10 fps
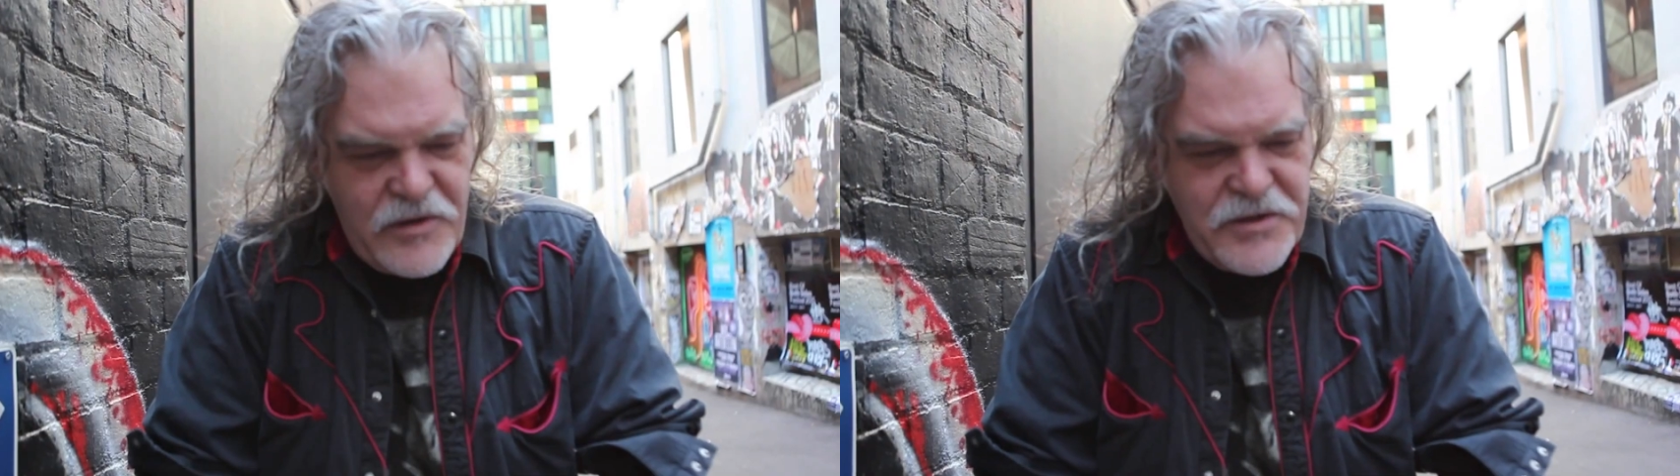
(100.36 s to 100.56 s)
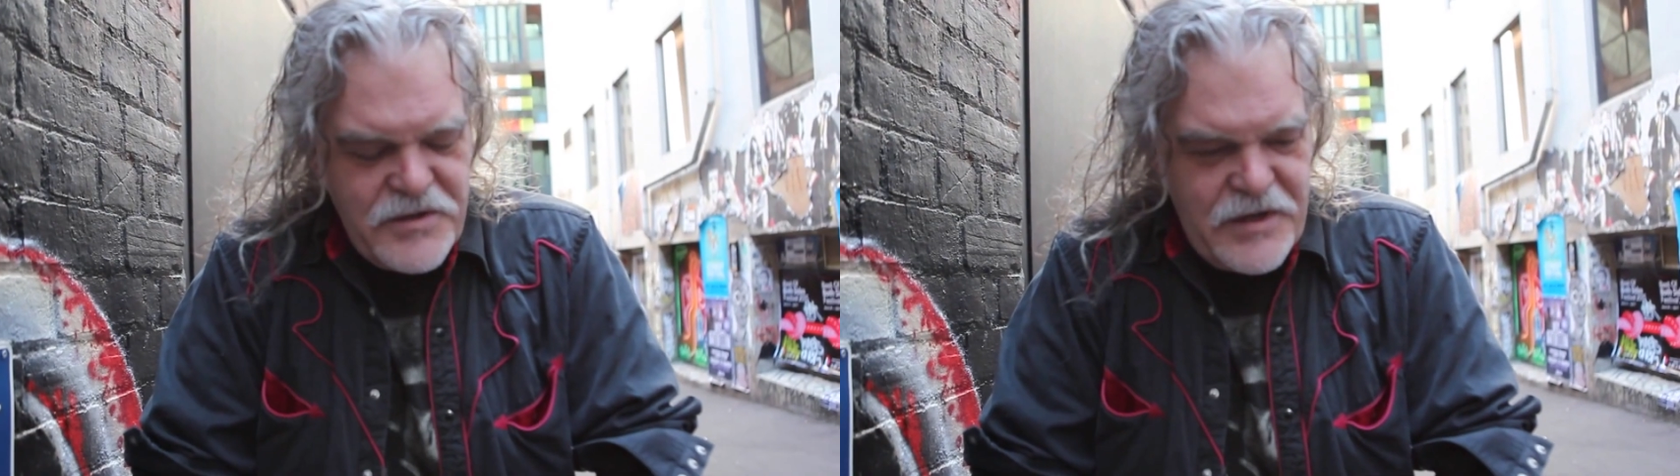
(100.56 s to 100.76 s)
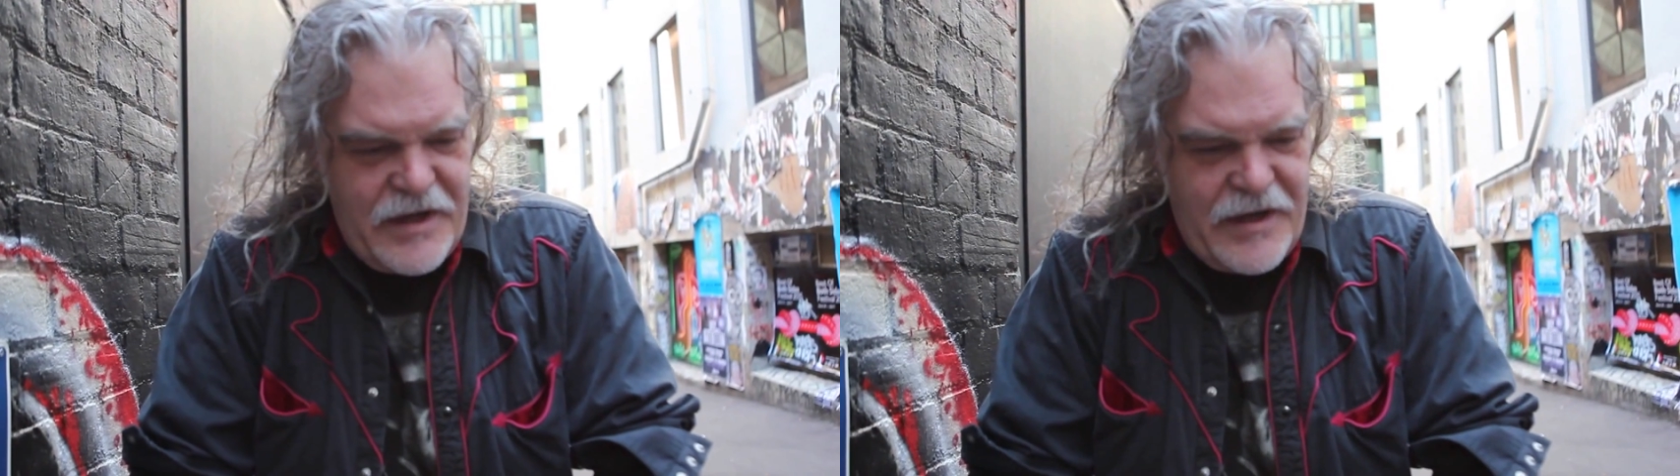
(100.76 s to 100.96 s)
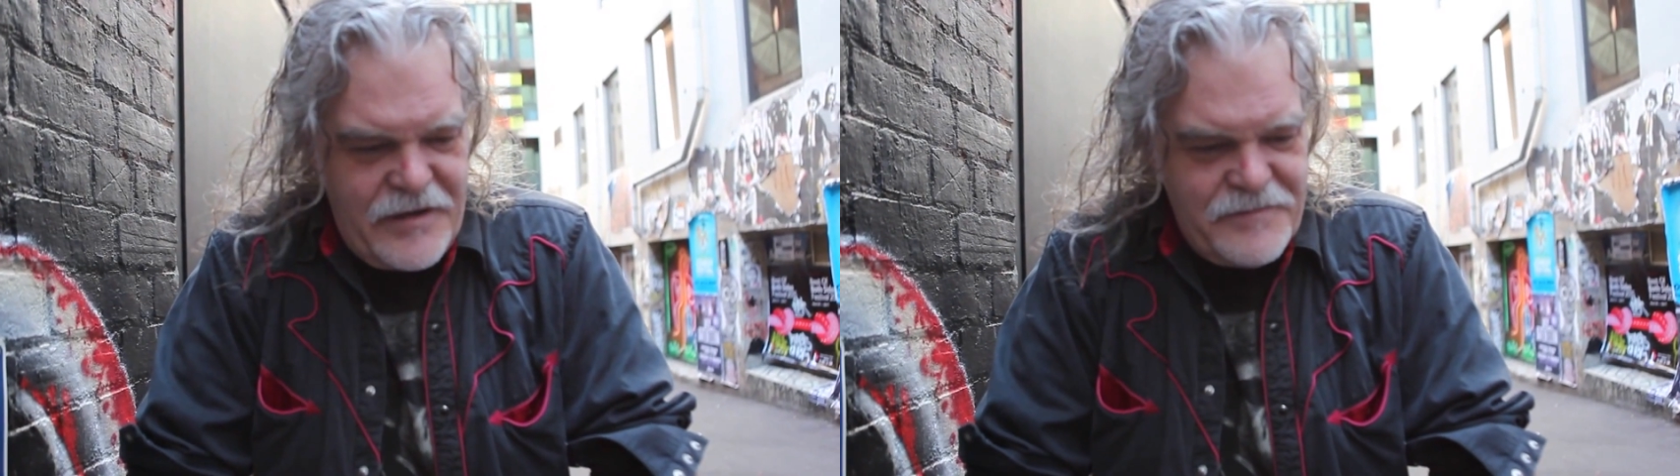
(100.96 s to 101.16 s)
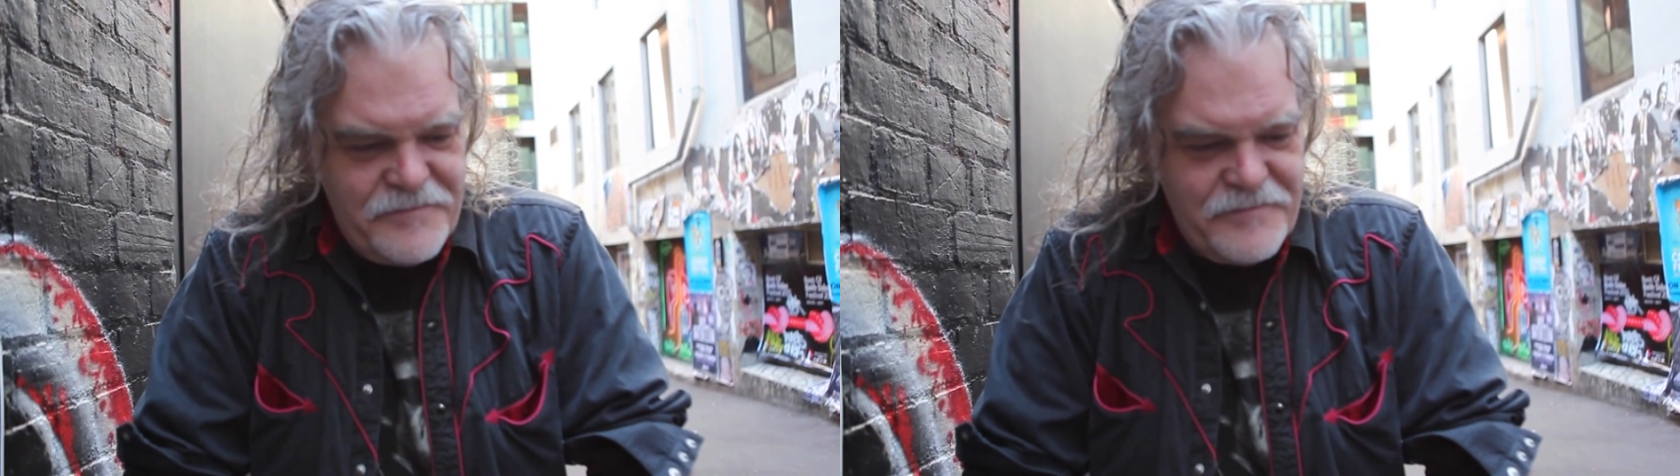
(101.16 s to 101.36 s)
else is in there?
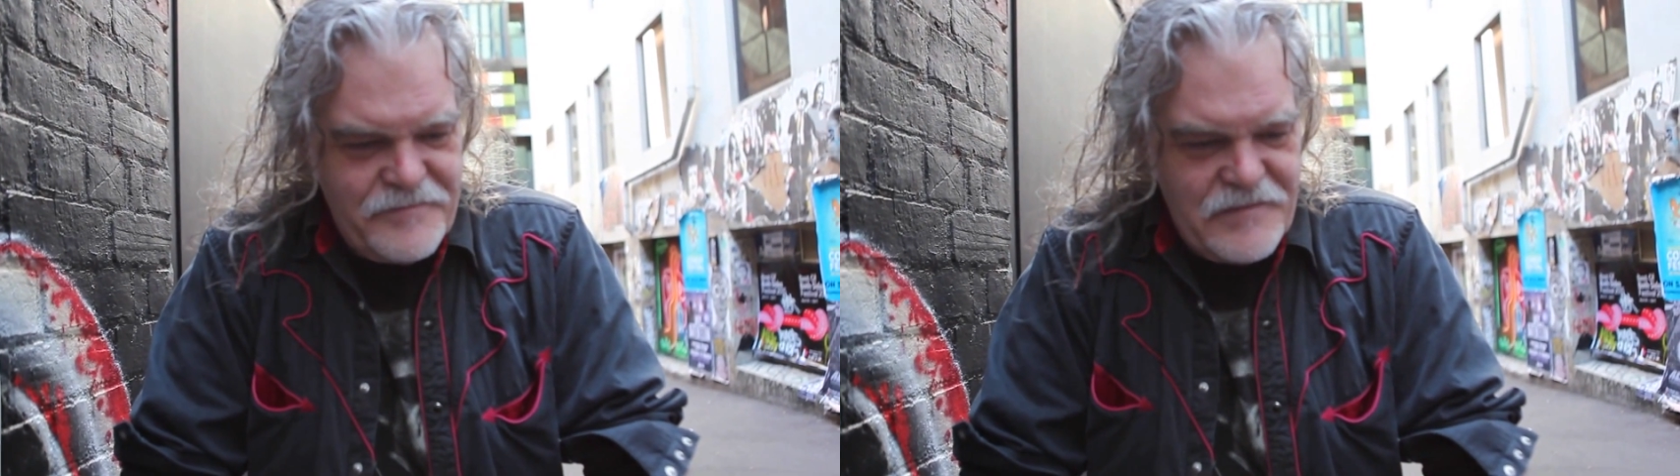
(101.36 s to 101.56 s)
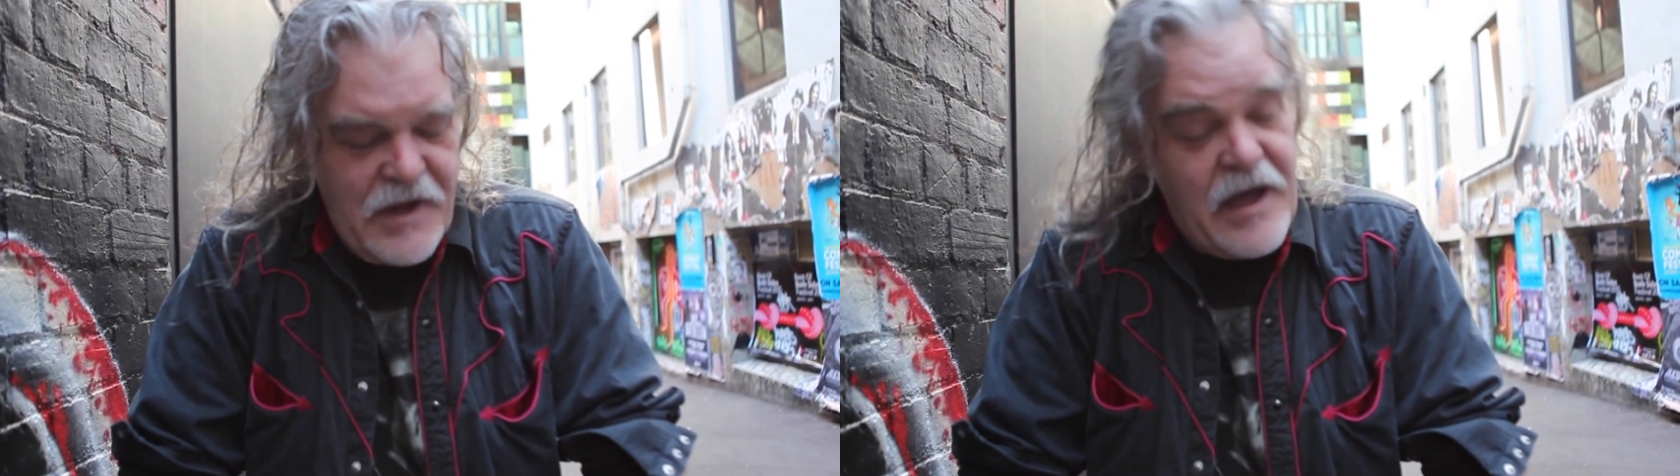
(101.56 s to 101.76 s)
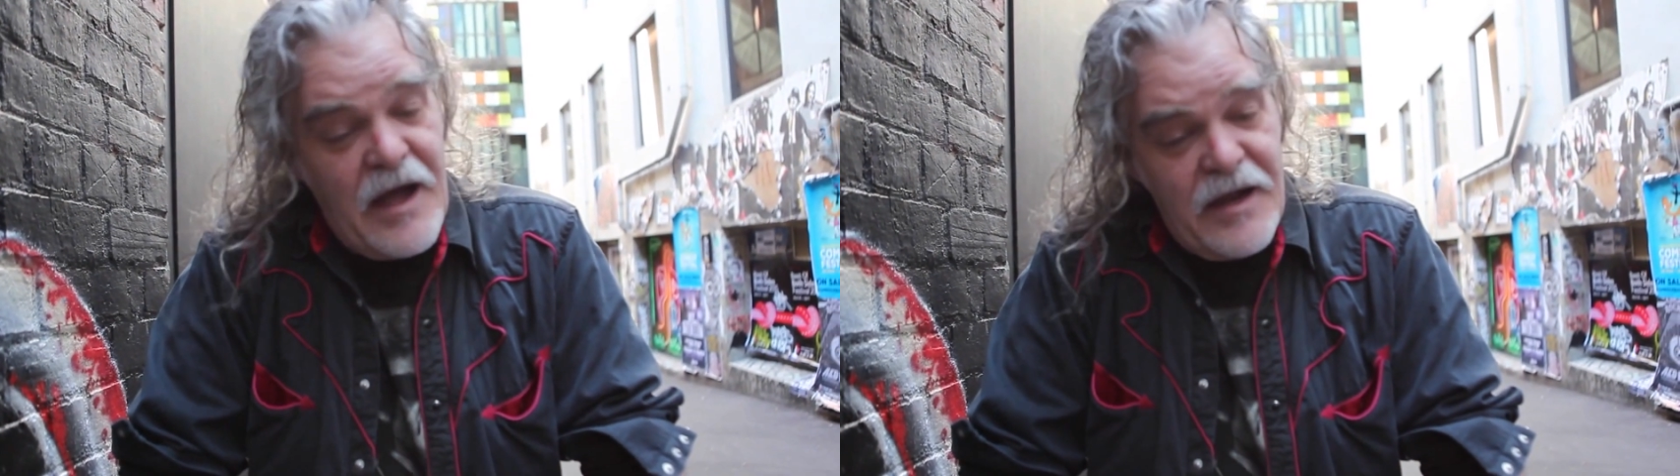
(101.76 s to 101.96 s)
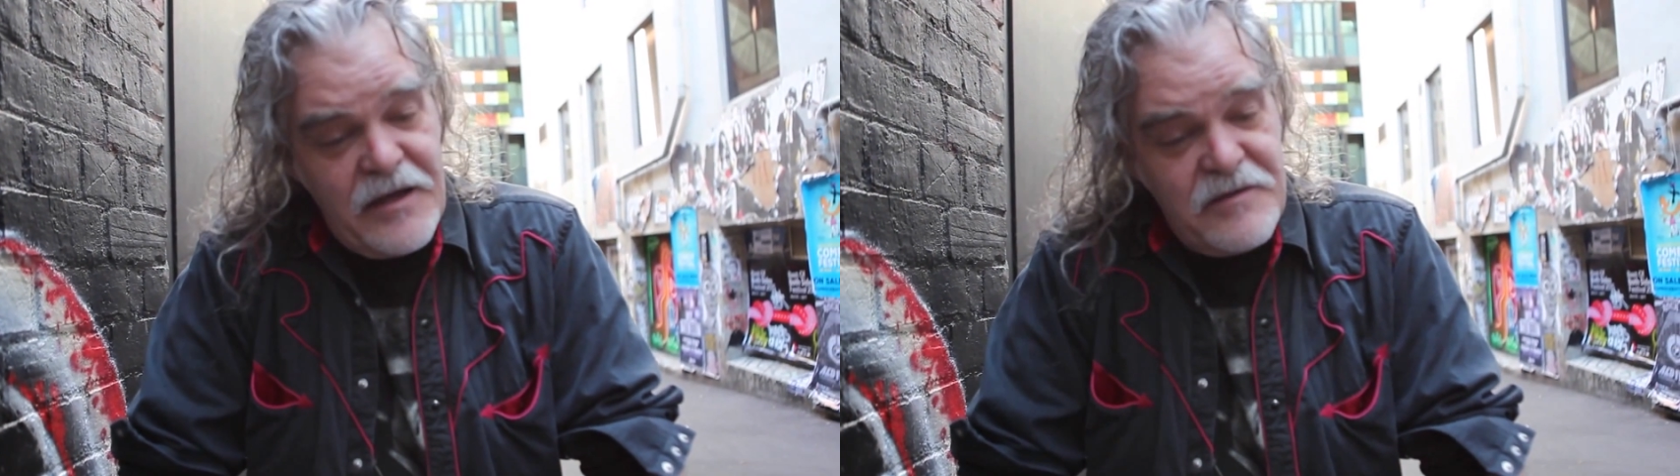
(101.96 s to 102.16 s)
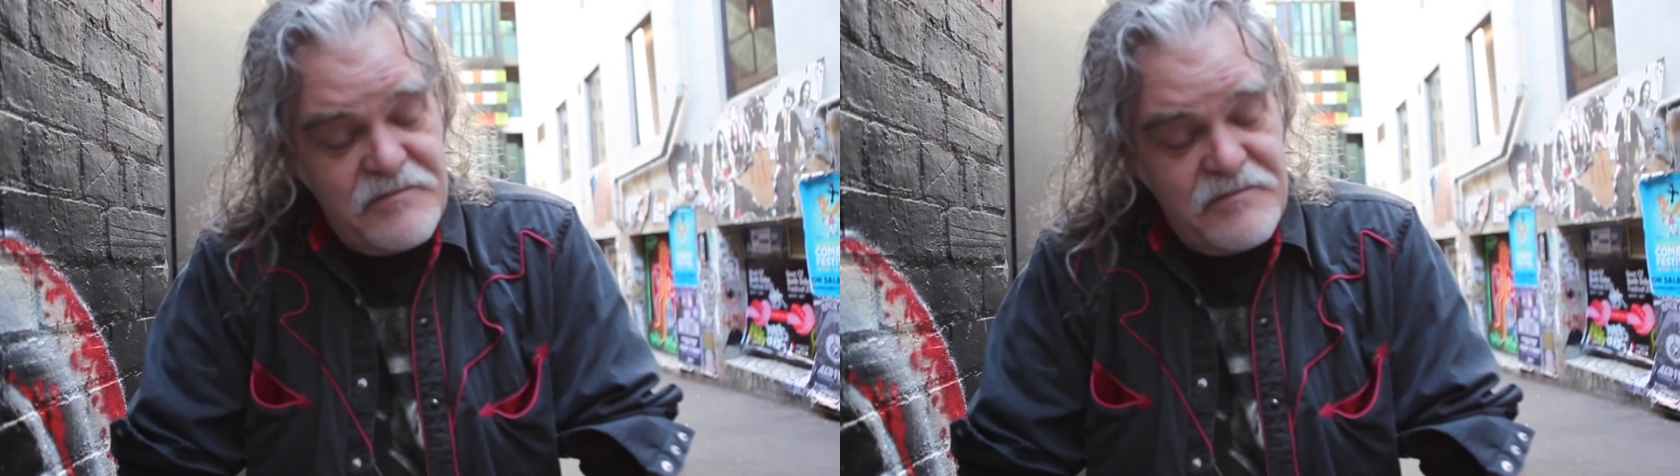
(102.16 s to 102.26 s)
Garlic,